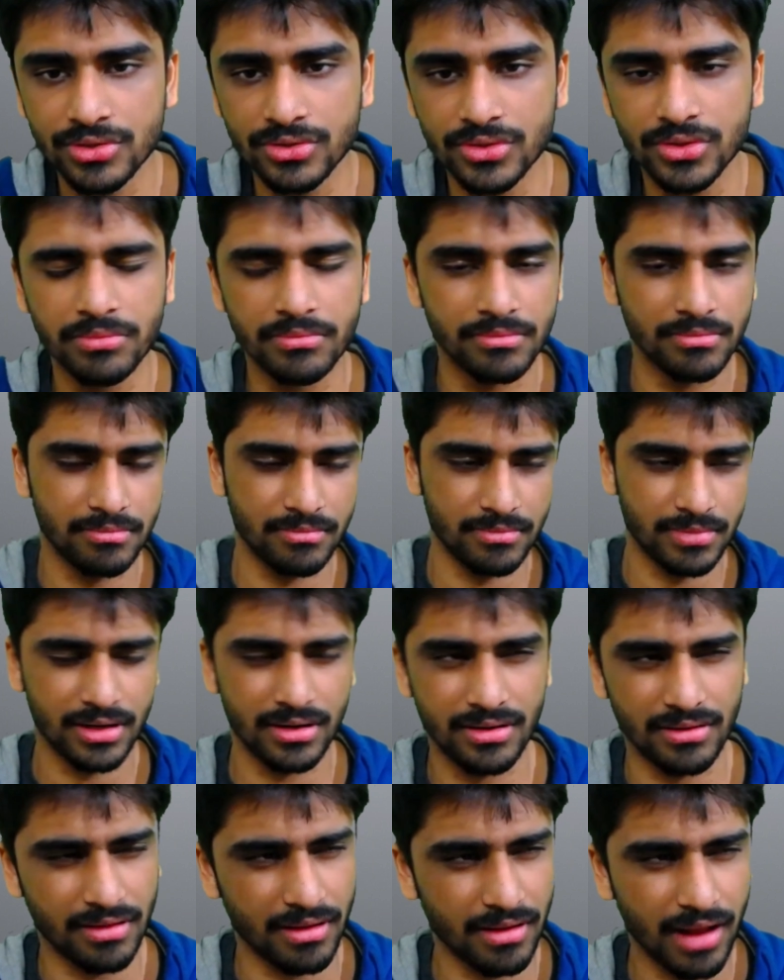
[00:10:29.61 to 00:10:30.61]
So,
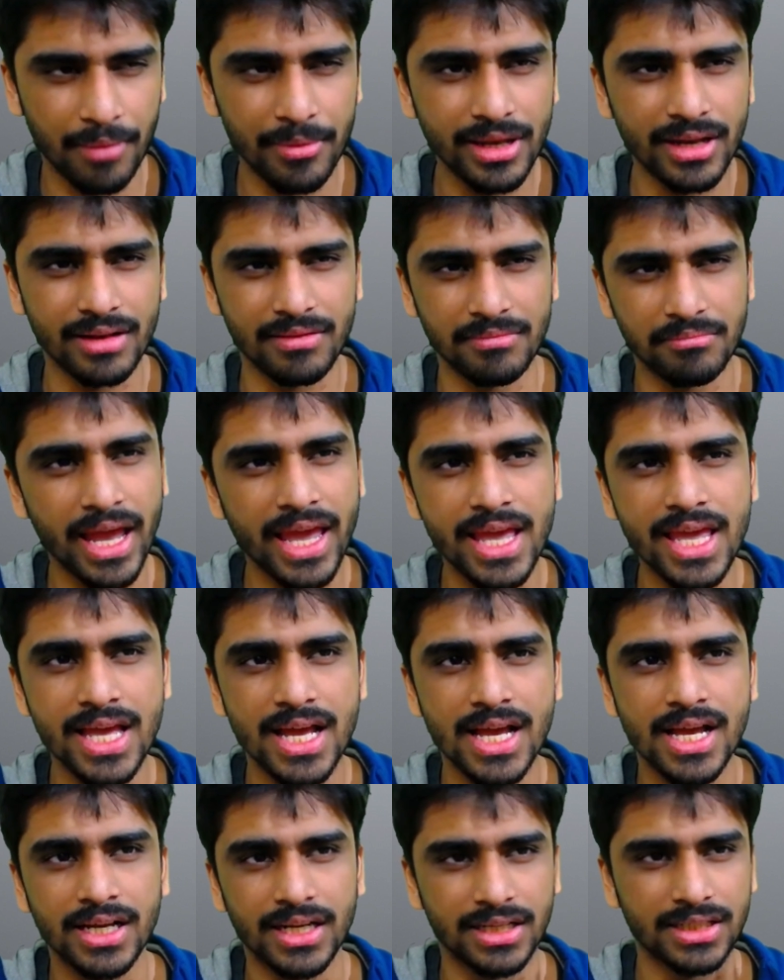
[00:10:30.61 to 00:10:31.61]
I mean,
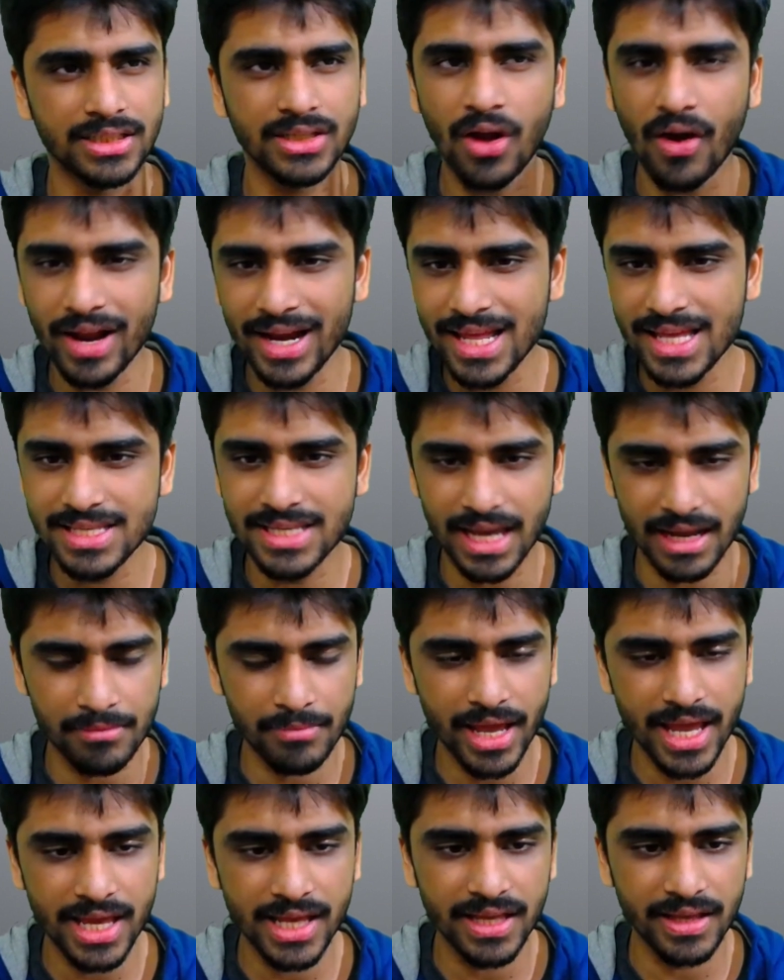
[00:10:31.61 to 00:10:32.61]
my knowledge and
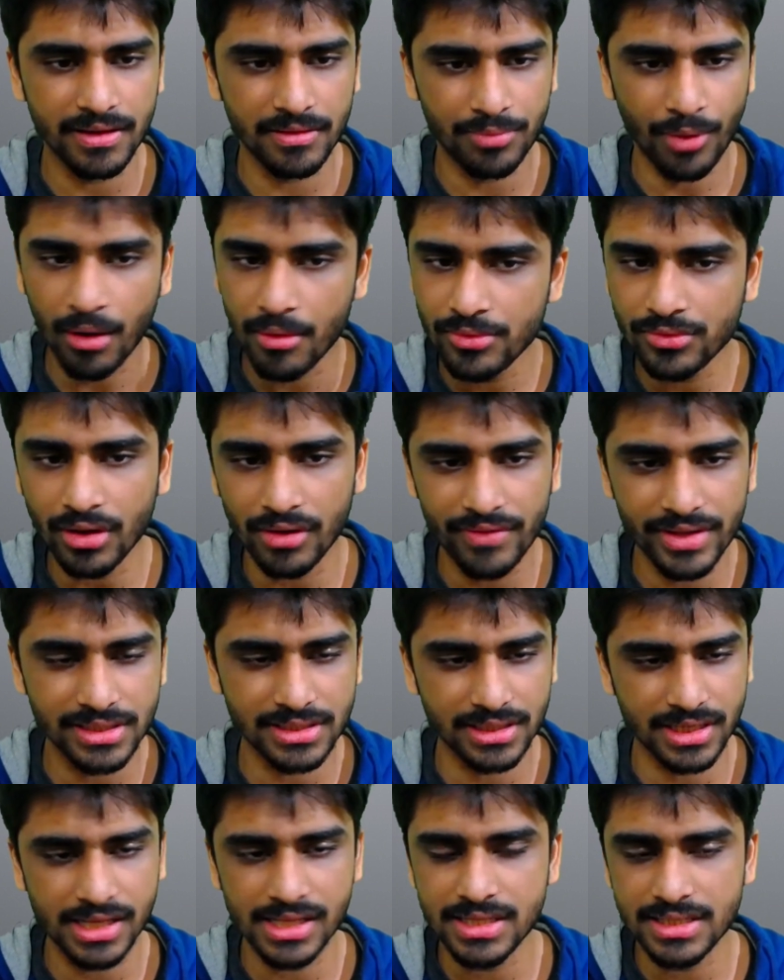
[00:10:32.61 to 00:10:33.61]
my problem solving
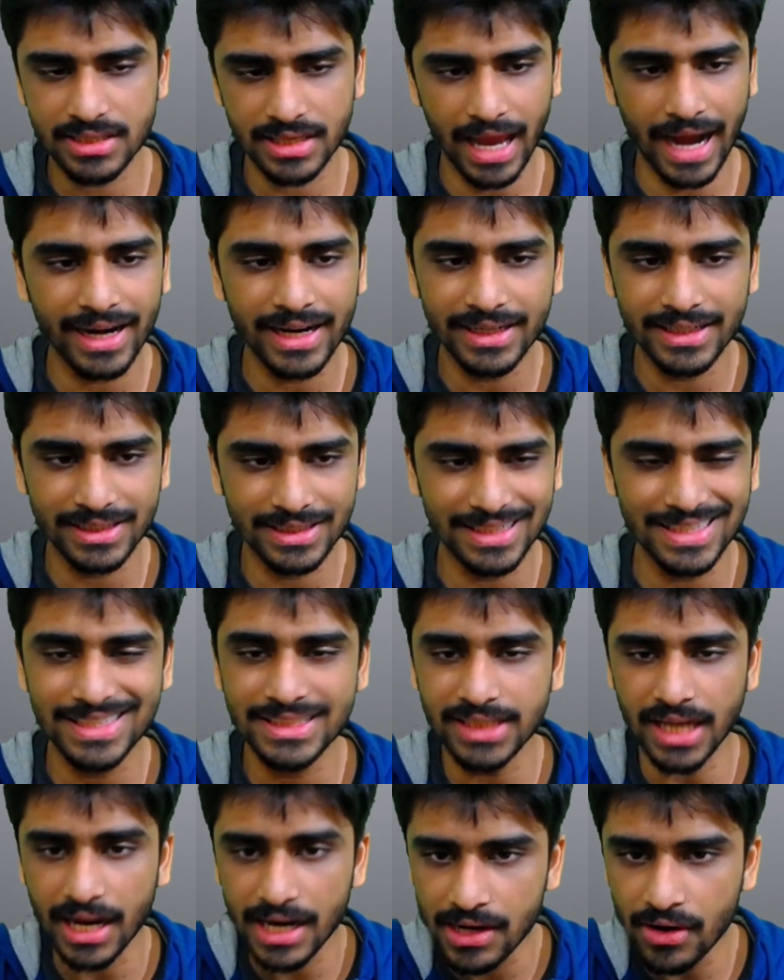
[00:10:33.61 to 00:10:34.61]
skills had
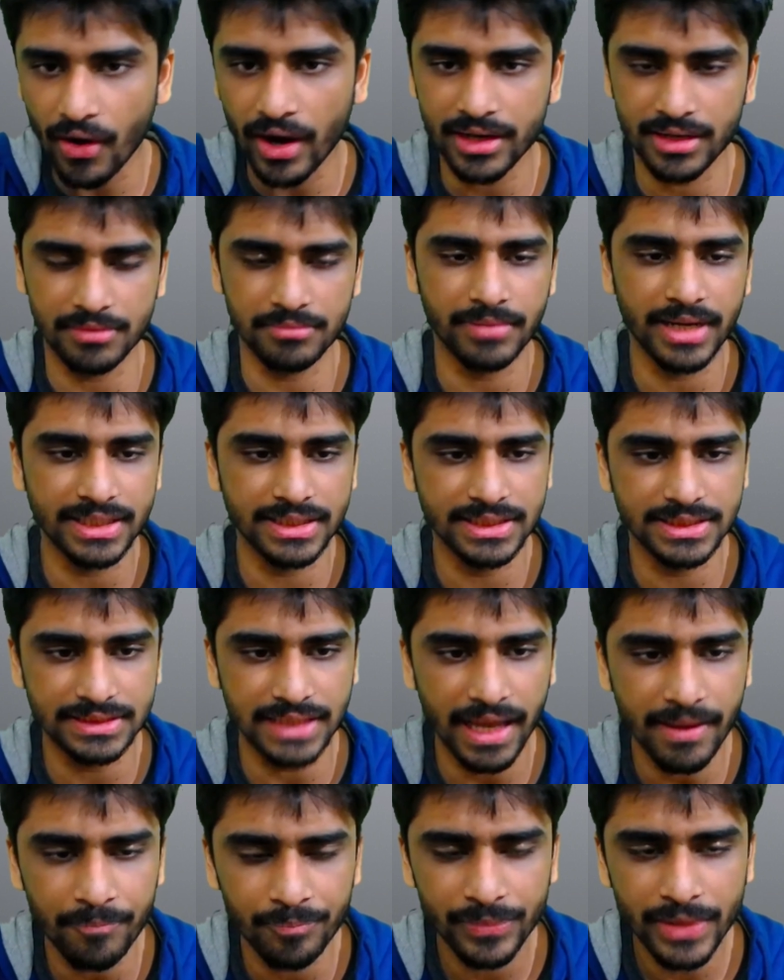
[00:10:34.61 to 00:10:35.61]
increased a lot by this
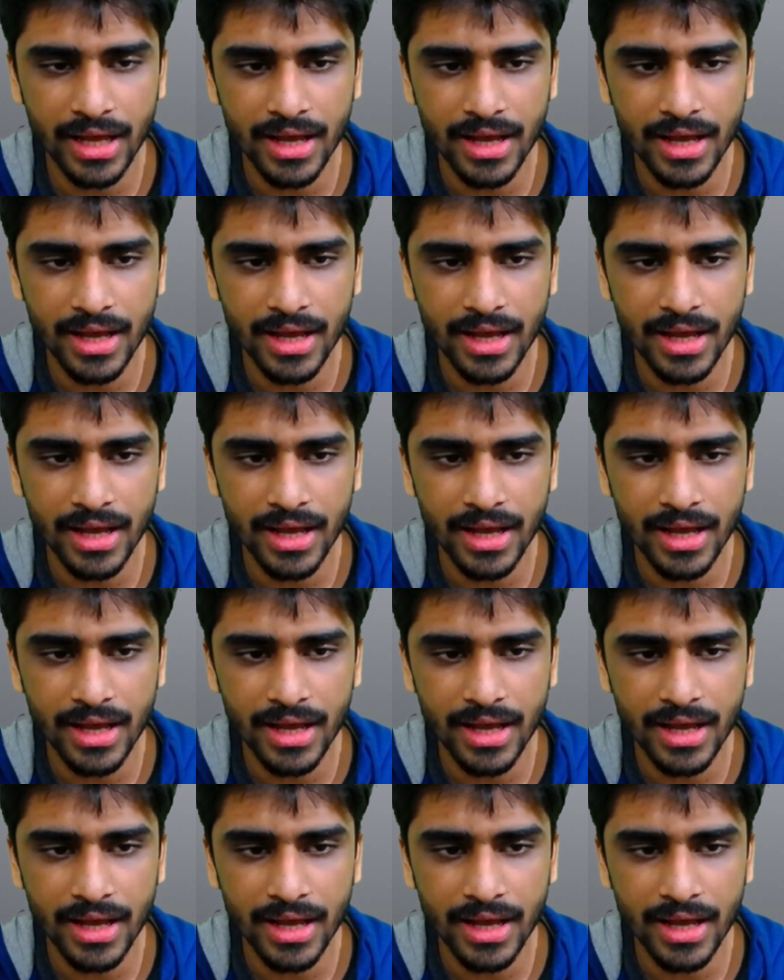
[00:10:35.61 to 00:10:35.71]
time.